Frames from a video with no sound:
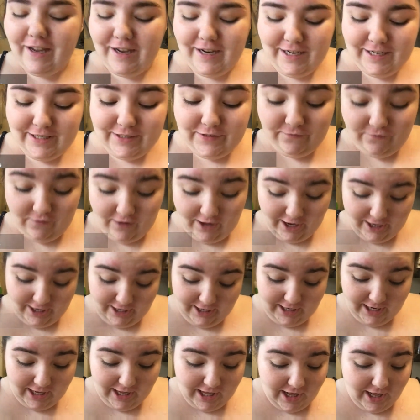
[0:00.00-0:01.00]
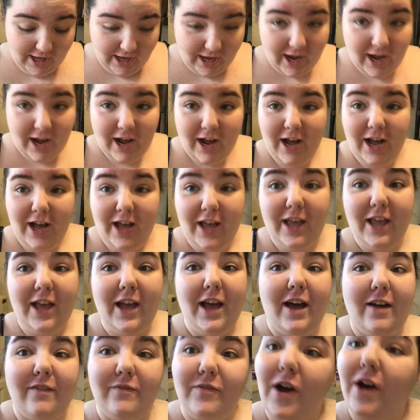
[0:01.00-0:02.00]
It is fine. I
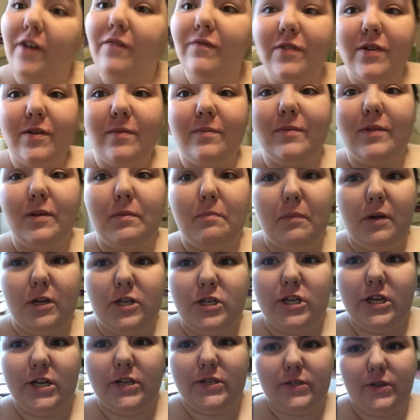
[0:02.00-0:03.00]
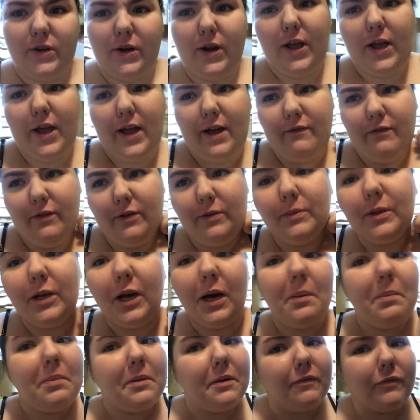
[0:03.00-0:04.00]
have not filmed much yesterday. I filmed a
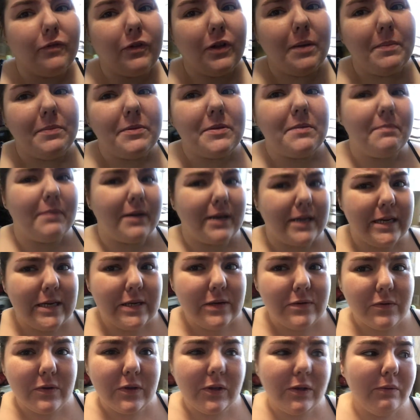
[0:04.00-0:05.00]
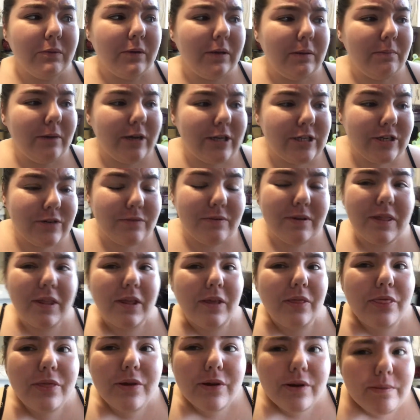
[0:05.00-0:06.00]
couple of clips, but I didn't really read much. I read
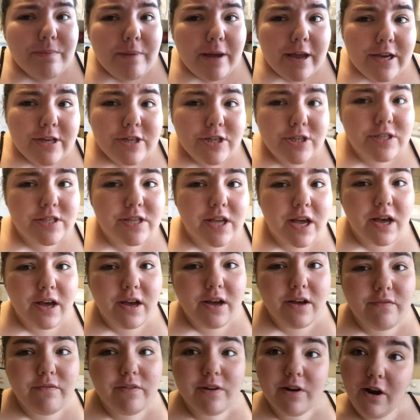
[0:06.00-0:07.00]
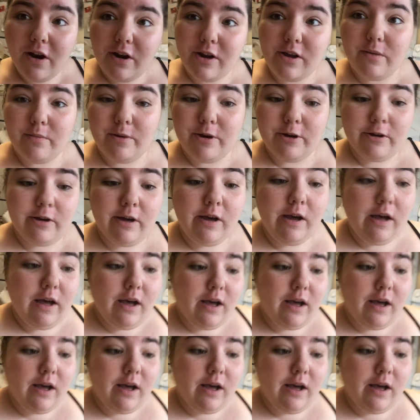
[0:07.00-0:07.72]
like 30 pages of an audiobook.